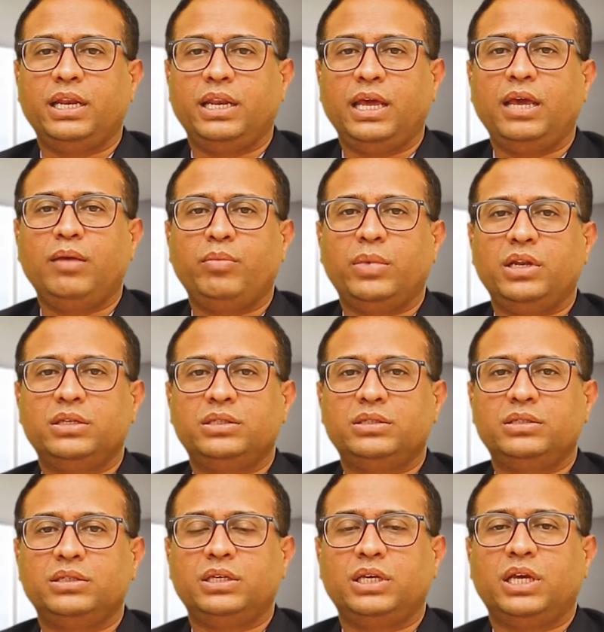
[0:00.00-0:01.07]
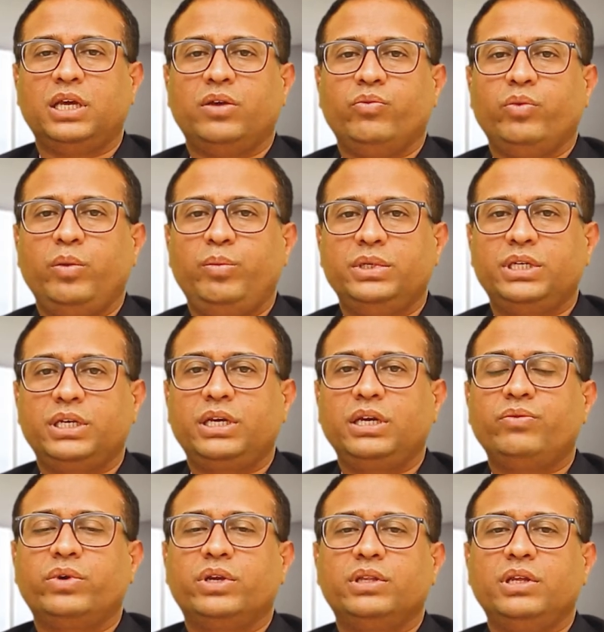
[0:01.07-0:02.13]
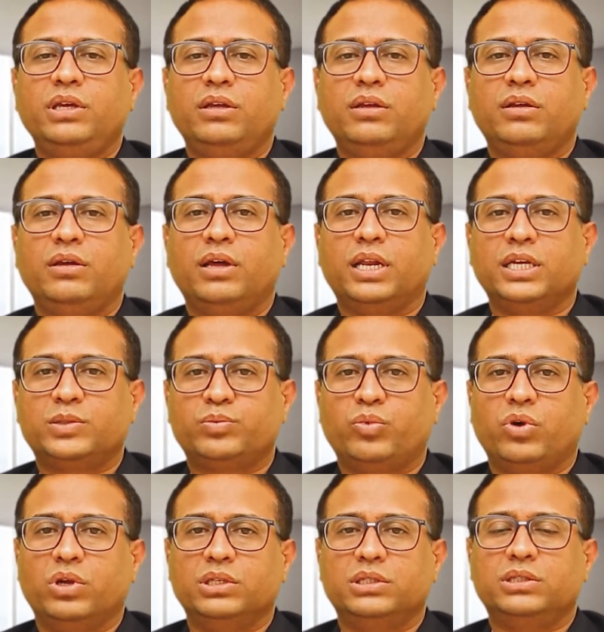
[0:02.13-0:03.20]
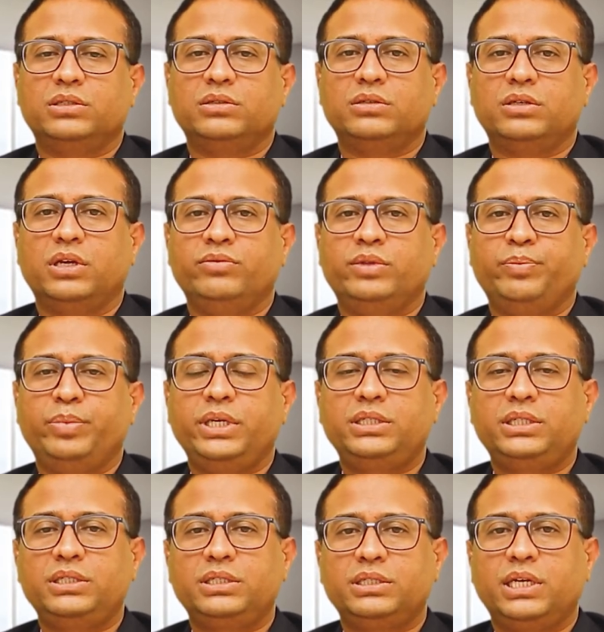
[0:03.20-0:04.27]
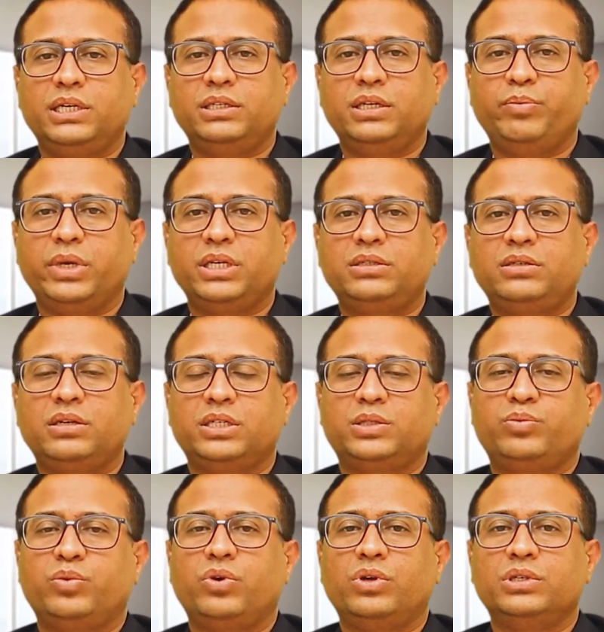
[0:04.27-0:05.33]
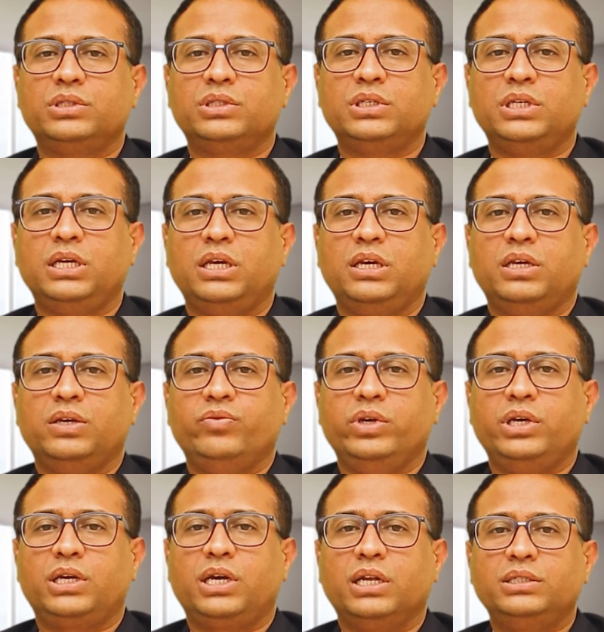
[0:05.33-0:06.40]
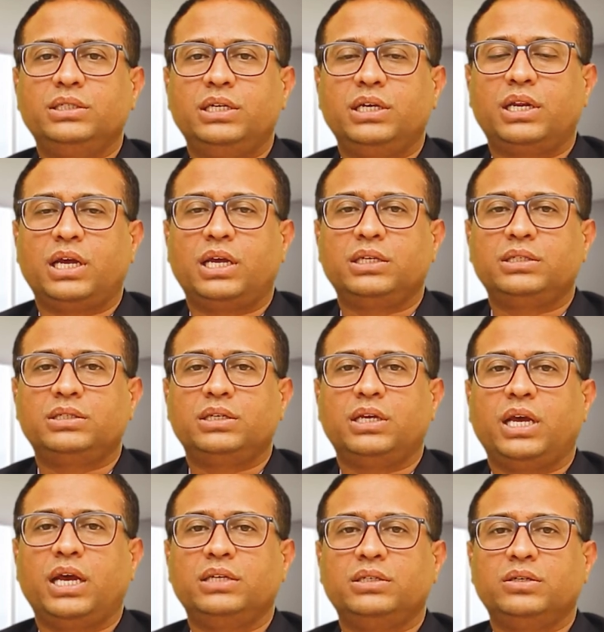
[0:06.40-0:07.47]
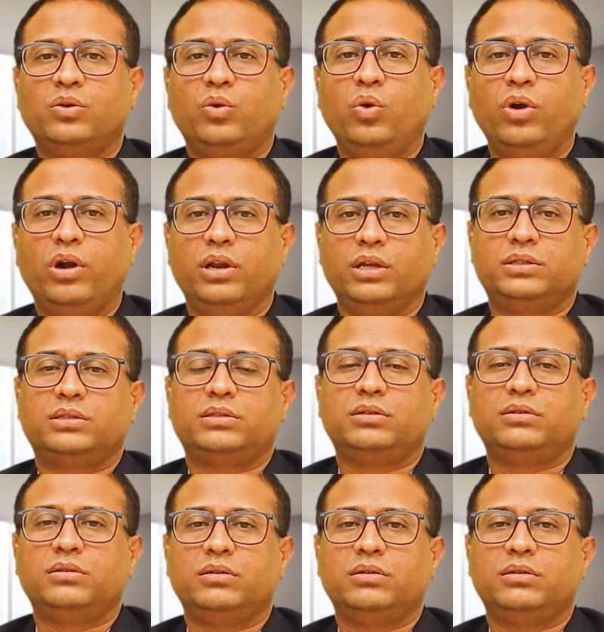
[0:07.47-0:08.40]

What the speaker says: in AMLs, we will be checking for the response. If the patients get the best response, we consider as a good risk.